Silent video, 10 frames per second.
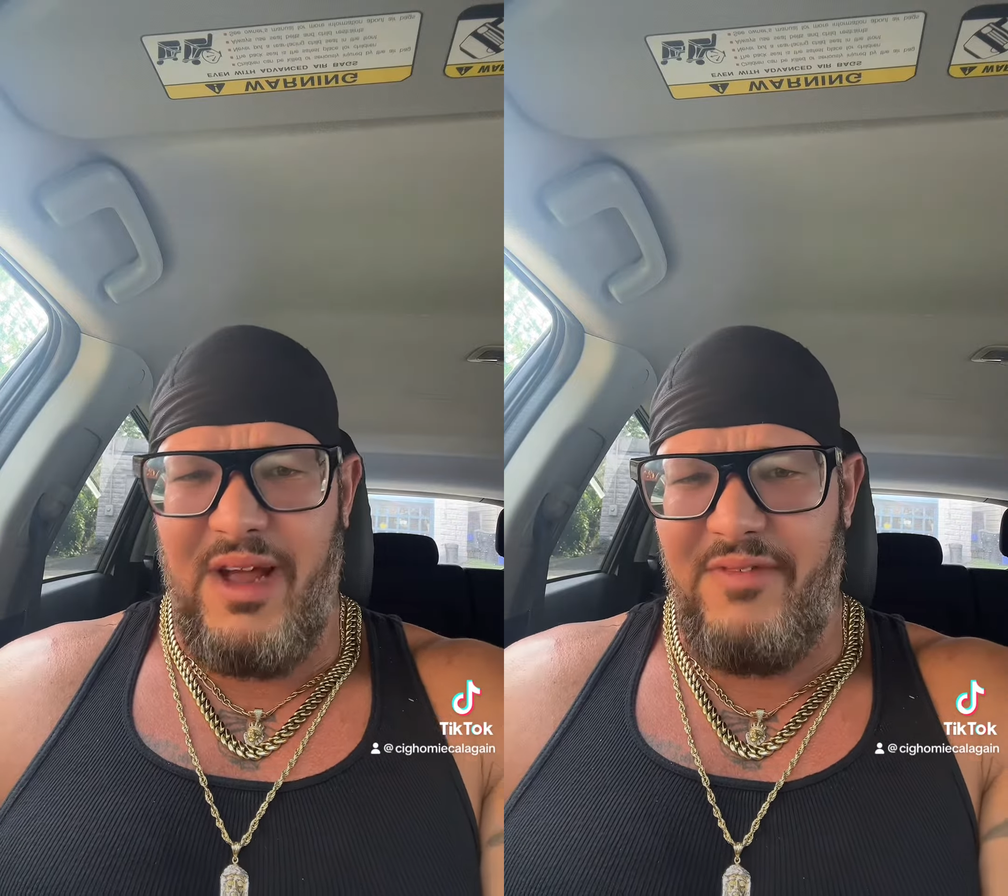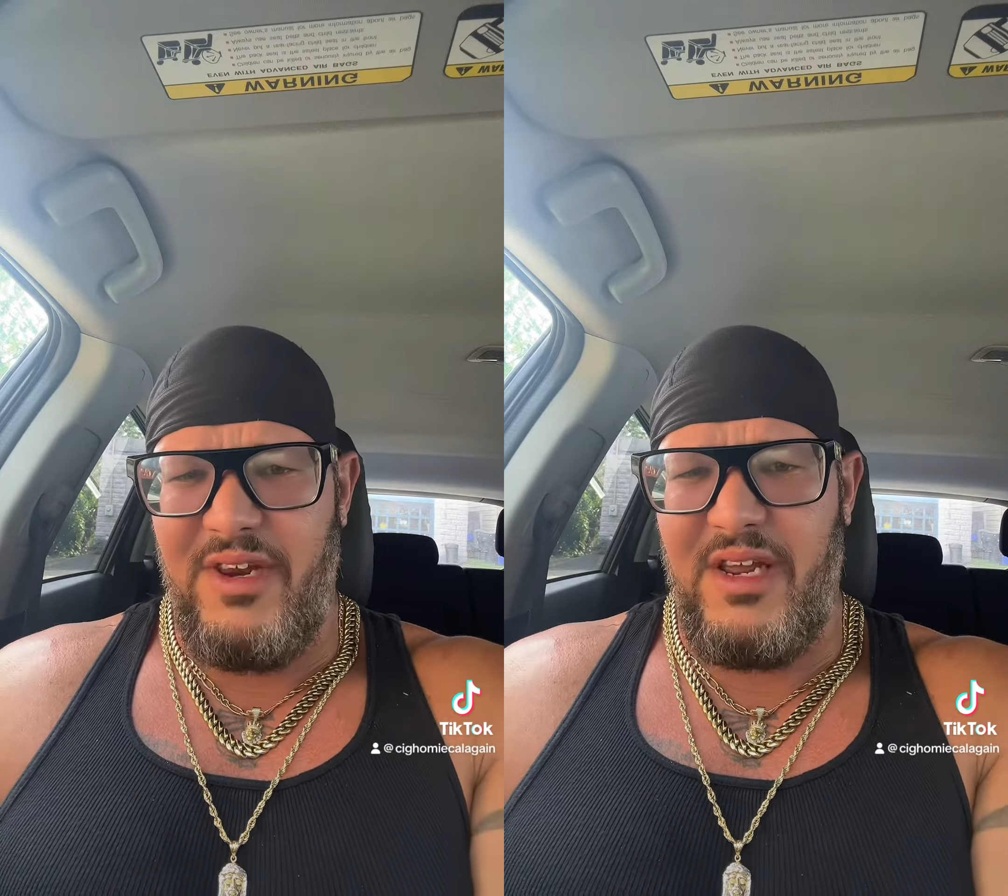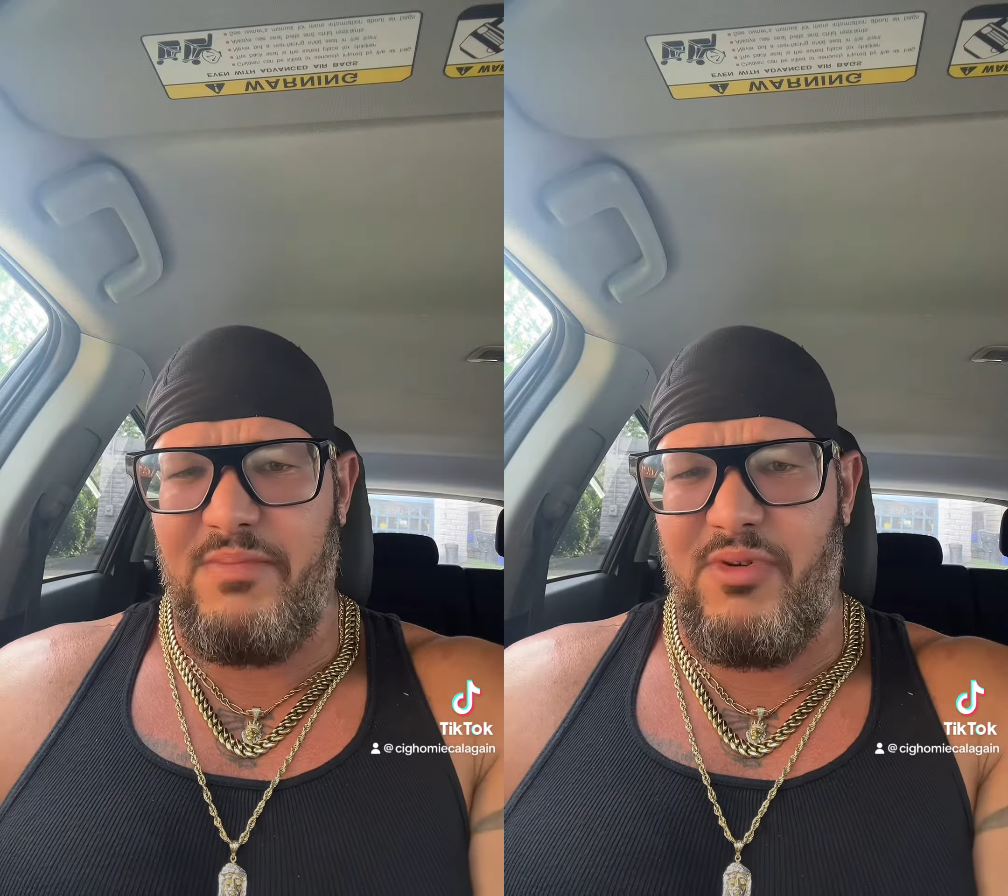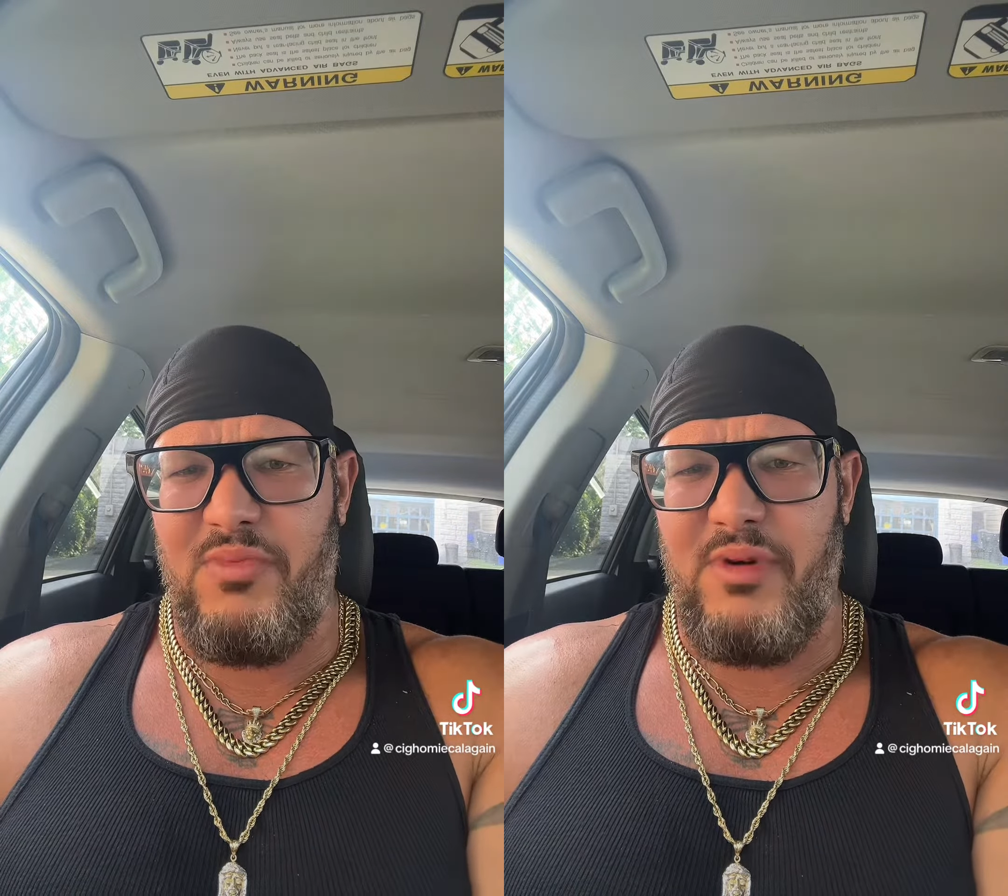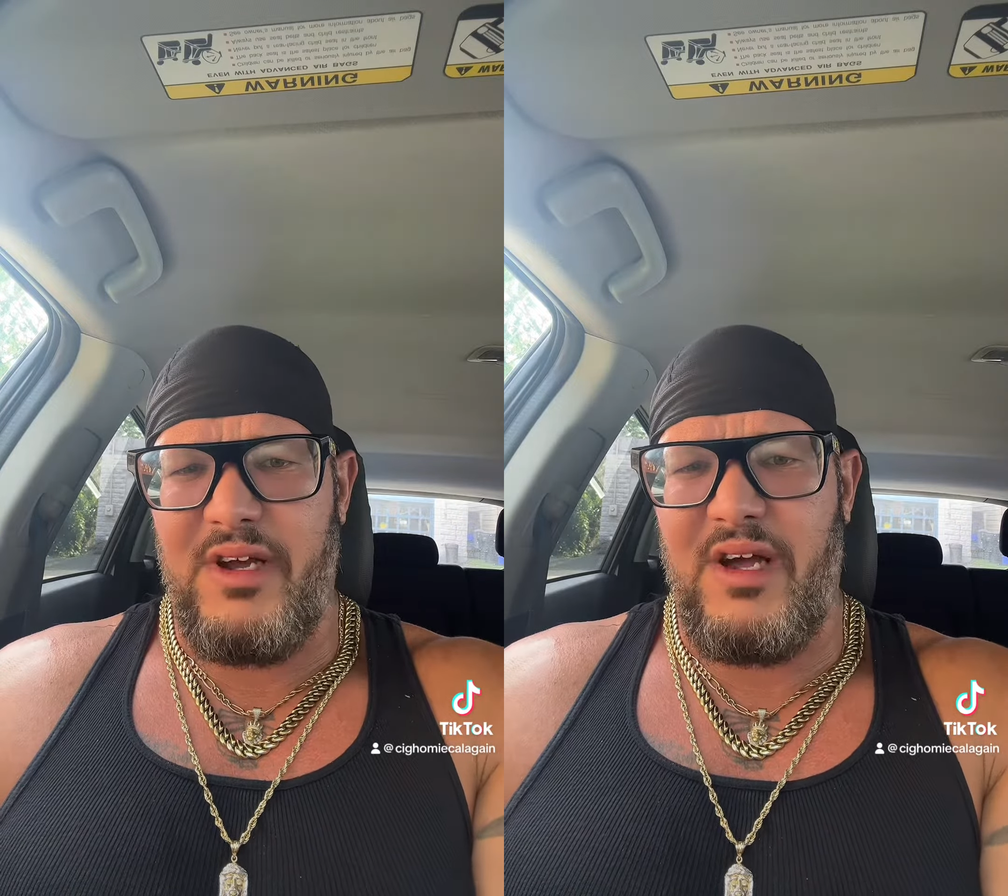having
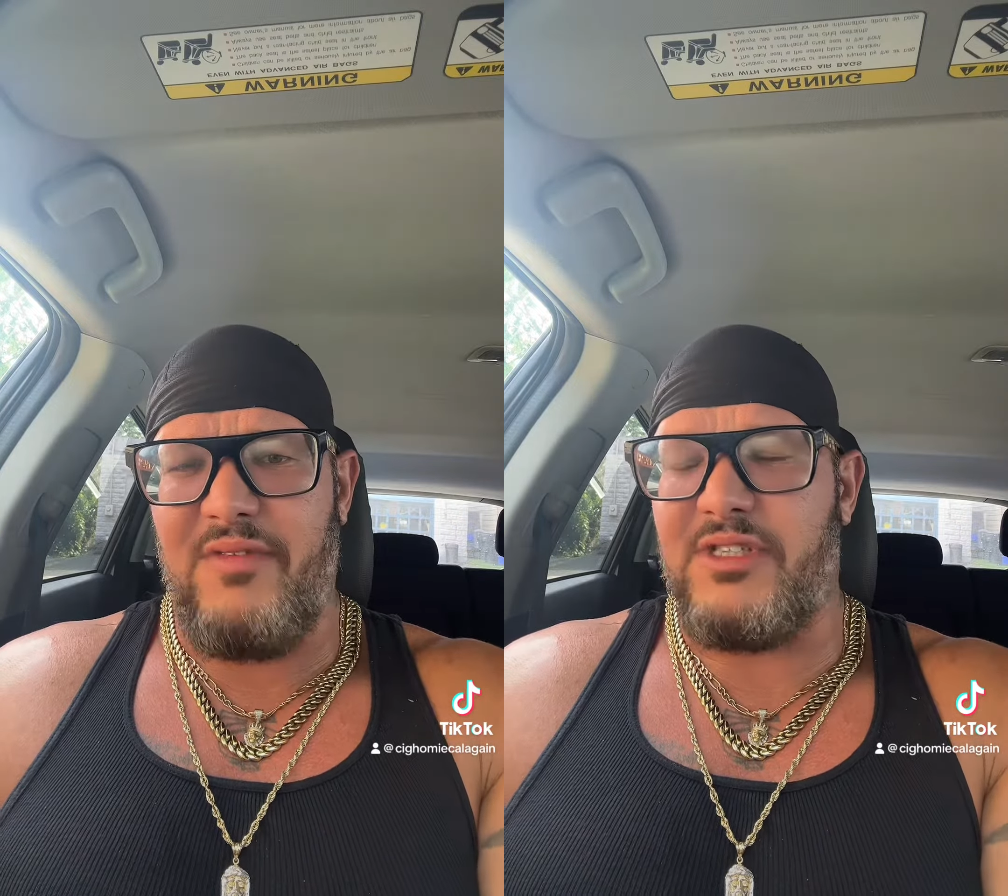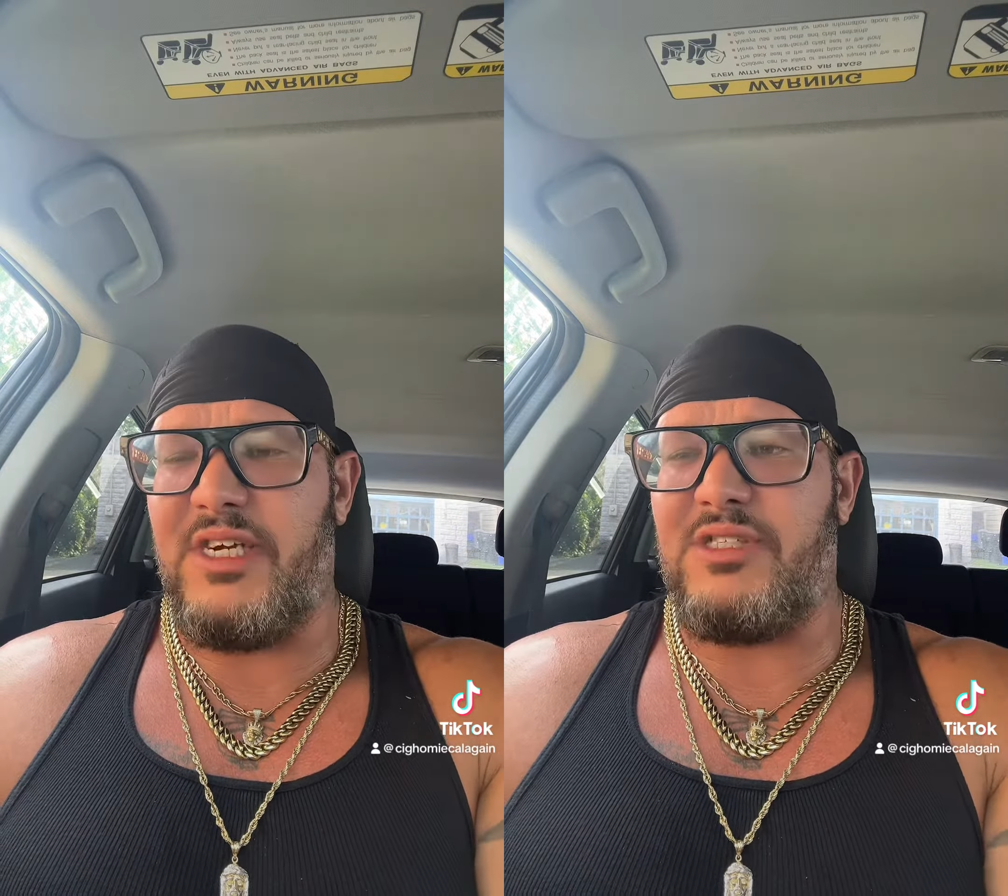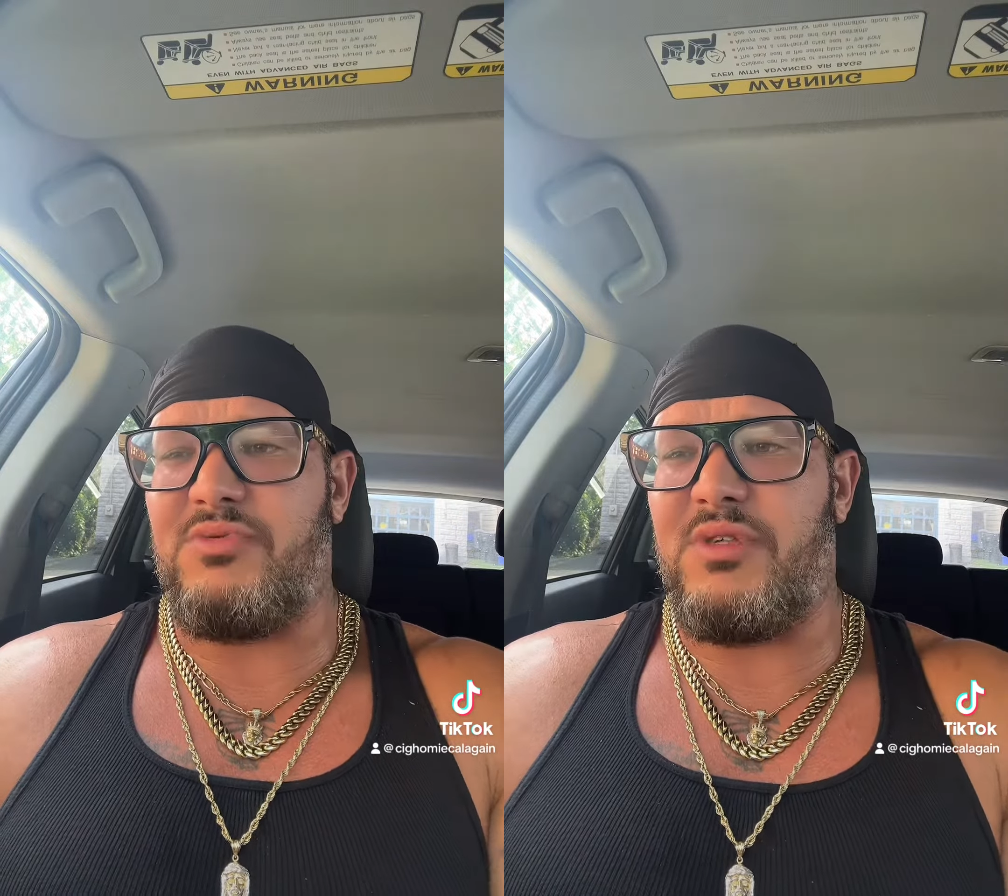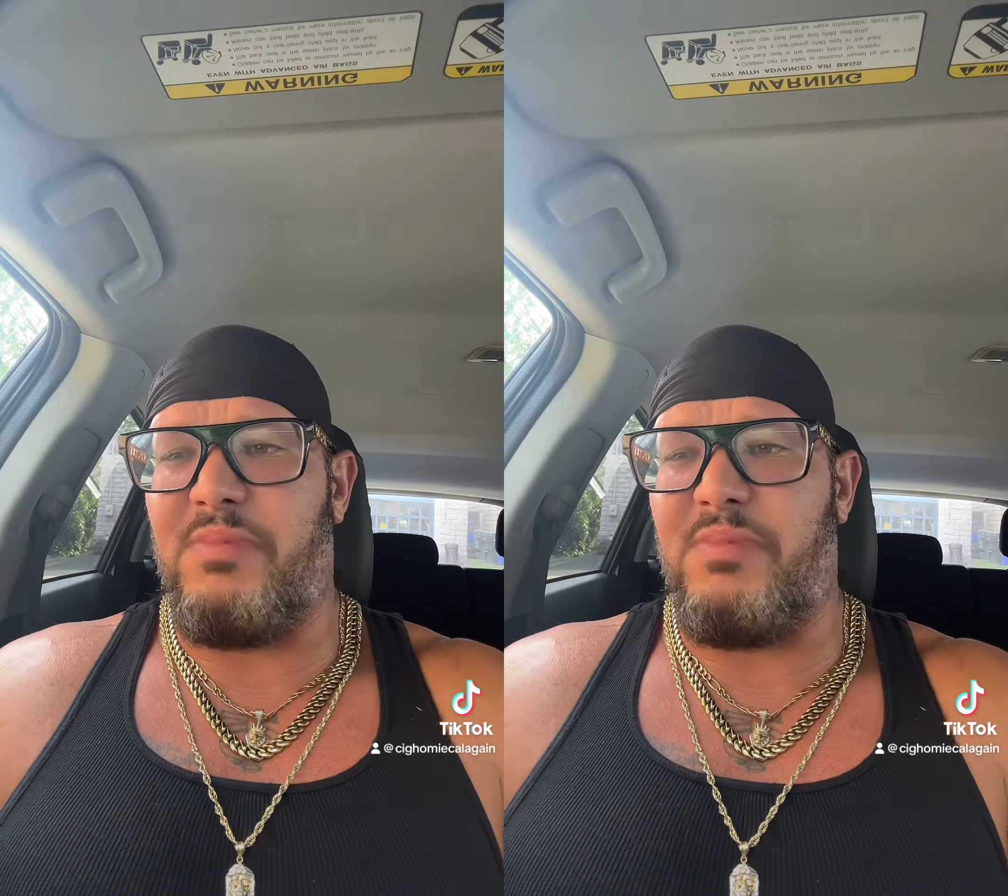inappropriate conversations with